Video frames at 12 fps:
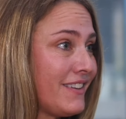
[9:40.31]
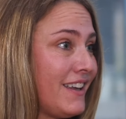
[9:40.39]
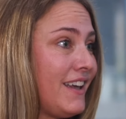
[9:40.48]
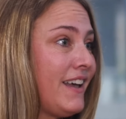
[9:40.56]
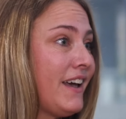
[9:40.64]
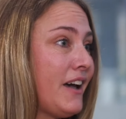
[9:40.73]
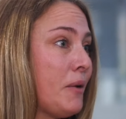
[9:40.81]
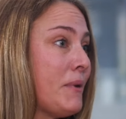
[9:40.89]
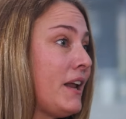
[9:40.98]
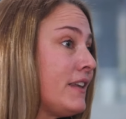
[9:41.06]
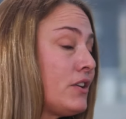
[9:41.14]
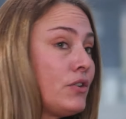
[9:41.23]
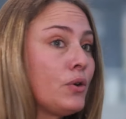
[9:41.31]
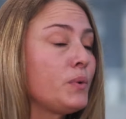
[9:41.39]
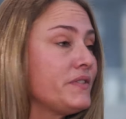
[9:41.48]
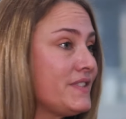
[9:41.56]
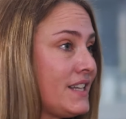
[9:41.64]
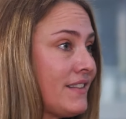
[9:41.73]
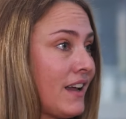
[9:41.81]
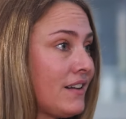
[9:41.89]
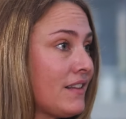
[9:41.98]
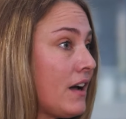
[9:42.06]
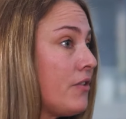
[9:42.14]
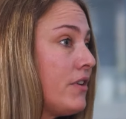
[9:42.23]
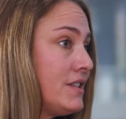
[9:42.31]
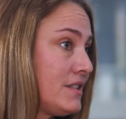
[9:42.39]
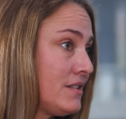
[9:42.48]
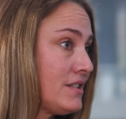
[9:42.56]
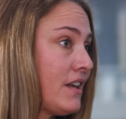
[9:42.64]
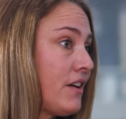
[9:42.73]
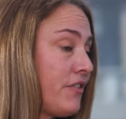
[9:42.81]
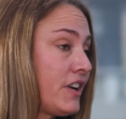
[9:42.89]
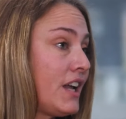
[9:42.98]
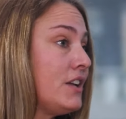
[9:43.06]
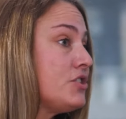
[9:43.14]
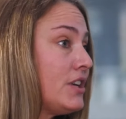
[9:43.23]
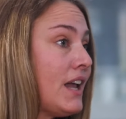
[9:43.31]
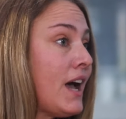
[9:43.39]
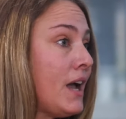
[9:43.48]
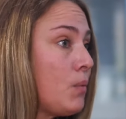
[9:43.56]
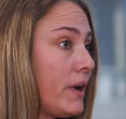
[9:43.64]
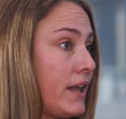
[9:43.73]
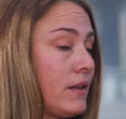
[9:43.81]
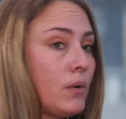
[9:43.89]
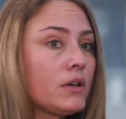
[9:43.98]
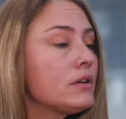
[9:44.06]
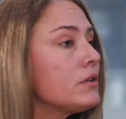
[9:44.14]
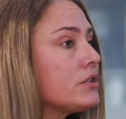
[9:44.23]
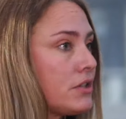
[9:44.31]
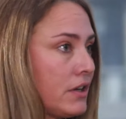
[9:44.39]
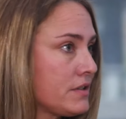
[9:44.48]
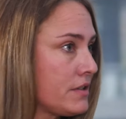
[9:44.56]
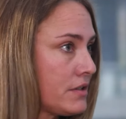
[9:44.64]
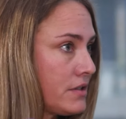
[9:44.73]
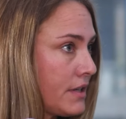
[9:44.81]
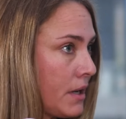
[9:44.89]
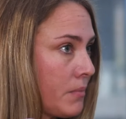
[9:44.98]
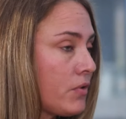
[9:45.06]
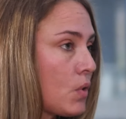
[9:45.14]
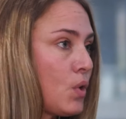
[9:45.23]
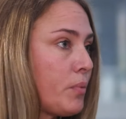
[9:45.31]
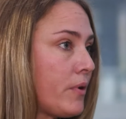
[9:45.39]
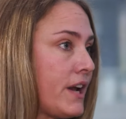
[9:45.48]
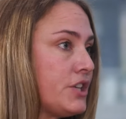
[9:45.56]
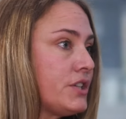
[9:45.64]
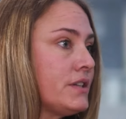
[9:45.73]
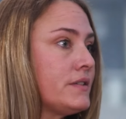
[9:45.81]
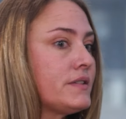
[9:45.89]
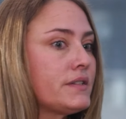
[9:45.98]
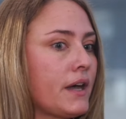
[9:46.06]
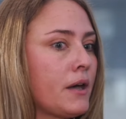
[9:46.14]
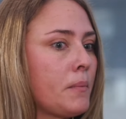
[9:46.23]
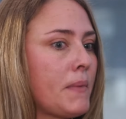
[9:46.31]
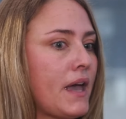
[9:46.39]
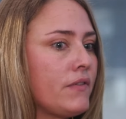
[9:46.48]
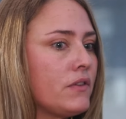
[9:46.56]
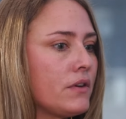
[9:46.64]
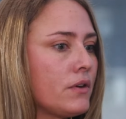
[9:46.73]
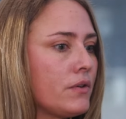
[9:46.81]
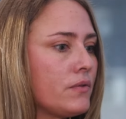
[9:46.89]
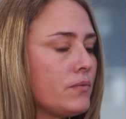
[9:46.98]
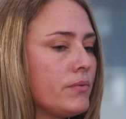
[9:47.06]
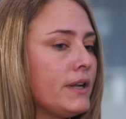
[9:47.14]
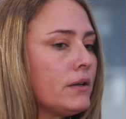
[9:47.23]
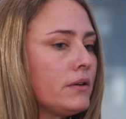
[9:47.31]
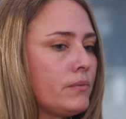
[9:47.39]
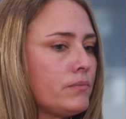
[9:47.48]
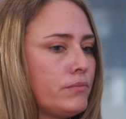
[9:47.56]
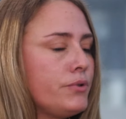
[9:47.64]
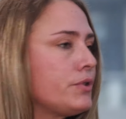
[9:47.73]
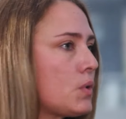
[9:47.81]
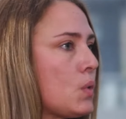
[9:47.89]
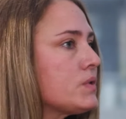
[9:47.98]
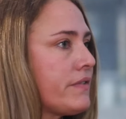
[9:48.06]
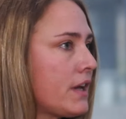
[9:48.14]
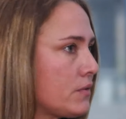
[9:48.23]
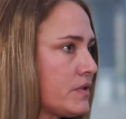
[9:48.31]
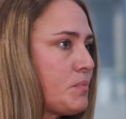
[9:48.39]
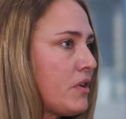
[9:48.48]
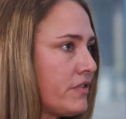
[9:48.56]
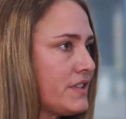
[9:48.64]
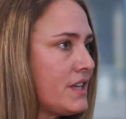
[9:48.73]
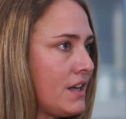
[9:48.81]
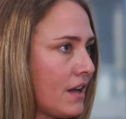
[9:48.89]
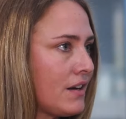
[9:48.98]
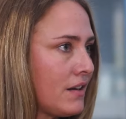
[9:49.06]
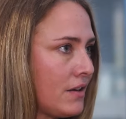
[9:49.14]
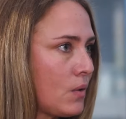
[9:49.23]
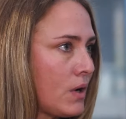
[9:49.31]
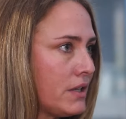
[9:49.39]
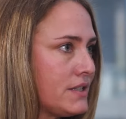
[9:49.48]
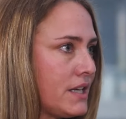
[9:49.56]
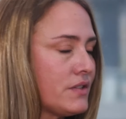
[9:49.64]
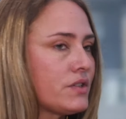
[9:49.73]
And I think, you know, we've seen that in the unrest in South Africa in July, where there were huge losses for corporations. And the real root cause of that was poverty and inequality.